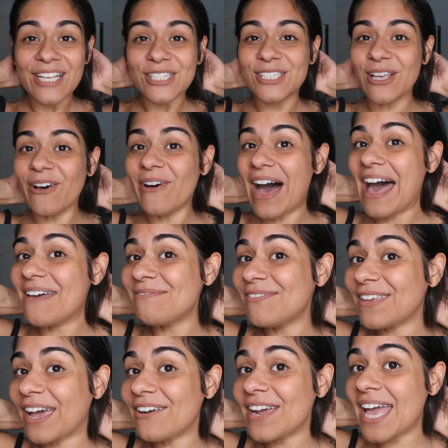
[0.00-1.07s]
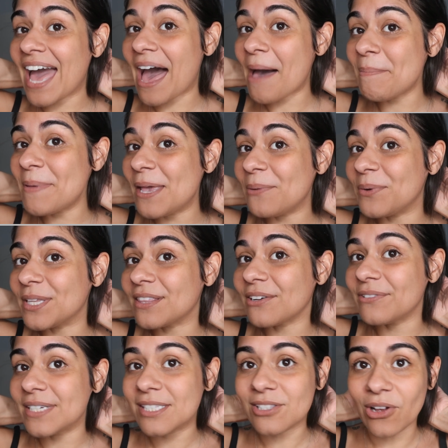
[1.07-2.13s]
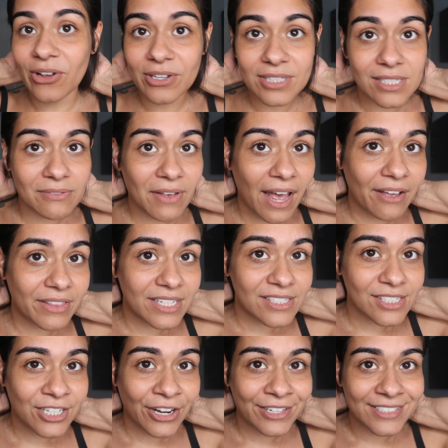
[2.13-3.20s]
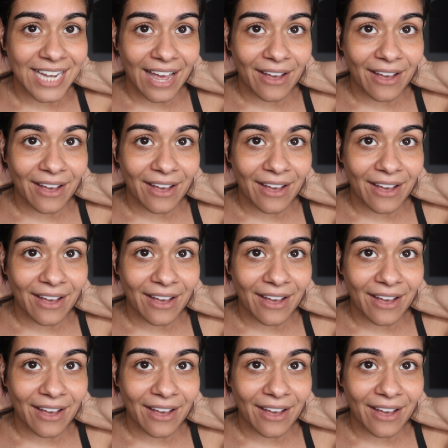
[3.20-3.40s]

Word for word: So I'm very happy with the results of how this turned